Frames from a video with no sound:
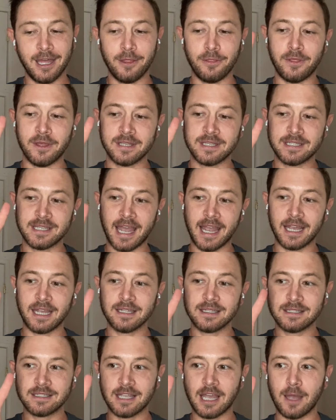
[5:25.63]
The
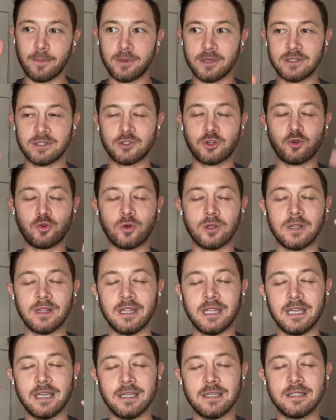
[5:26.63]
second step is to
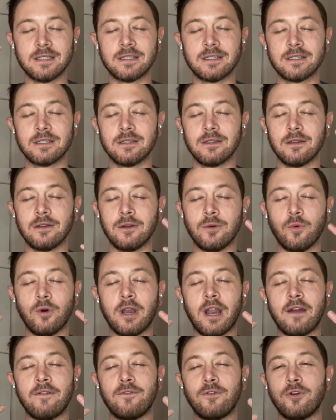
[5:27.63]
release
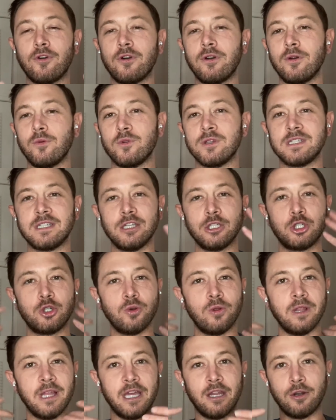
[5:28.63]
whatever
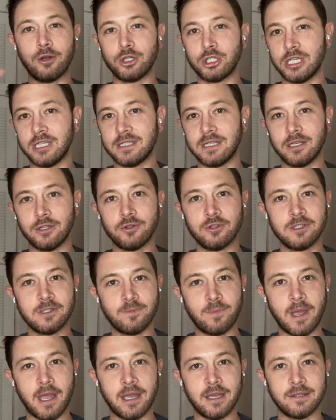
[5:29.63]
residual energies in your
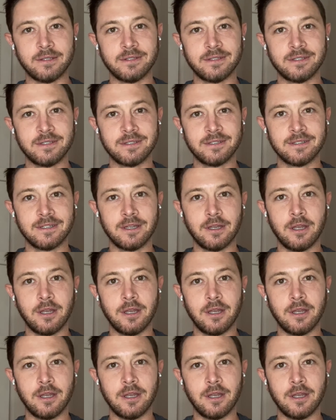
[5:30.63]
space.